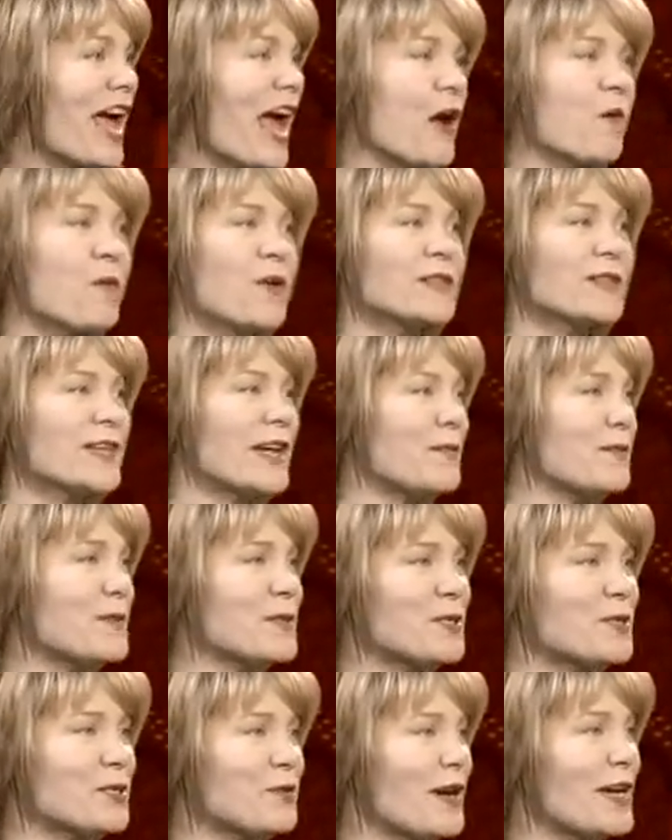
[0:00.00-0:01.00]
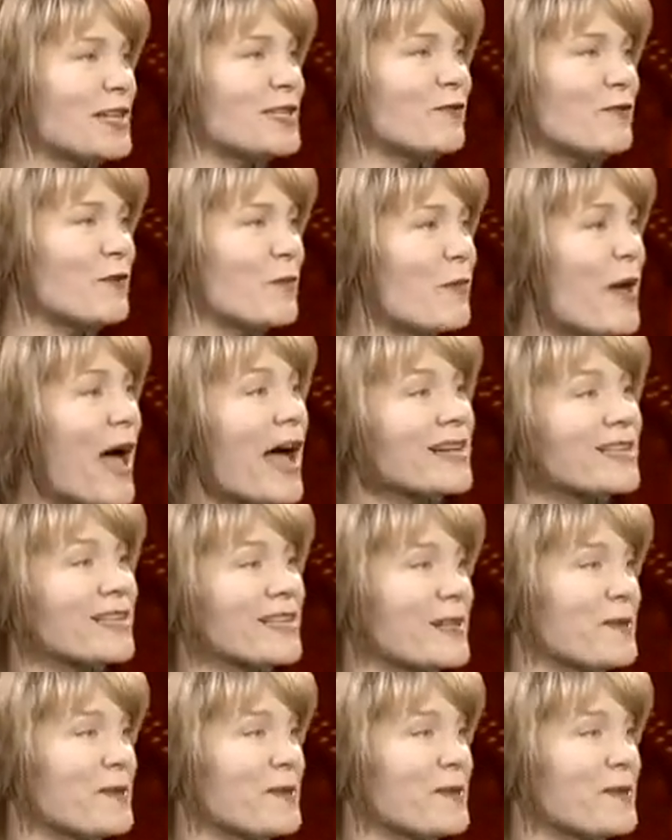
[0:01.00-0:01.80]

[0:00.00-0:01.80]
and wasn't able to transfer back to